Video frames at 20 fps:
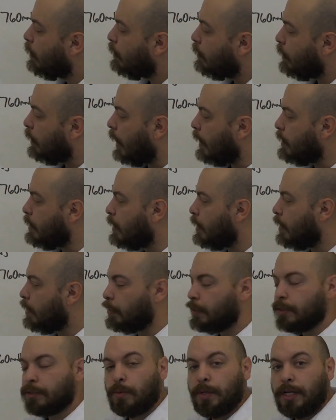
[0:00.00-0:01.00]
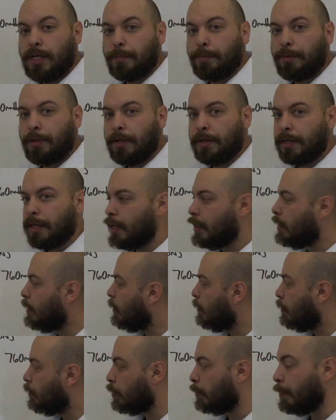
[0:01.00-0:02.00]
The idea here is we need to plug in.
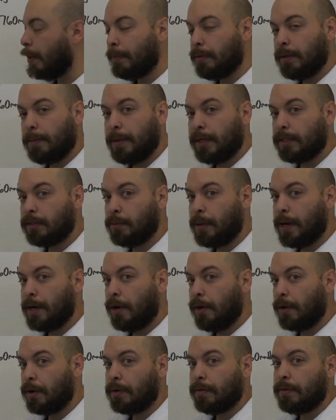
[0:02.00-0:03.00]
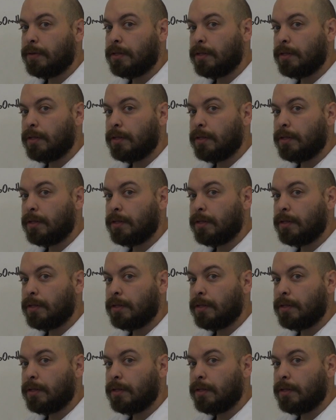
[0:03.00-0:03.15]
Remember to pick the right R.